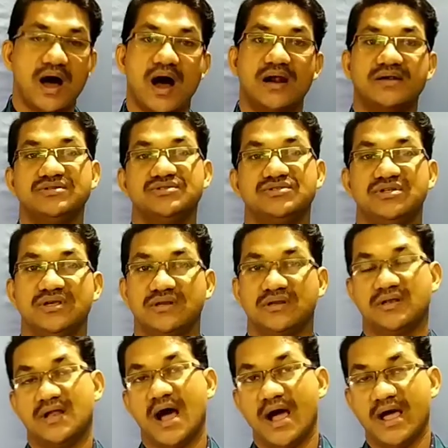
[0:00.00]

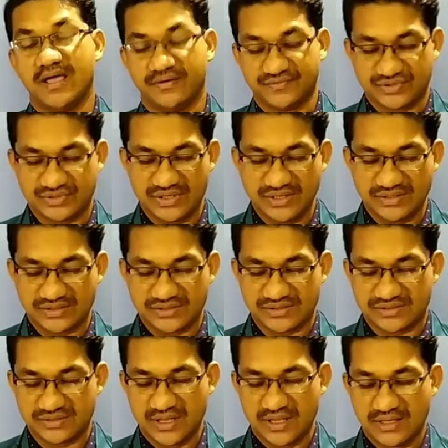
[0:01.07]
artistic lives
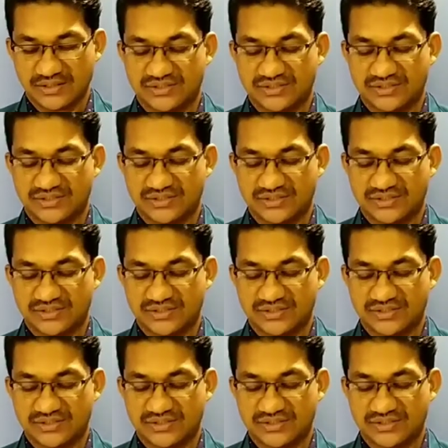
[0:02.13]
is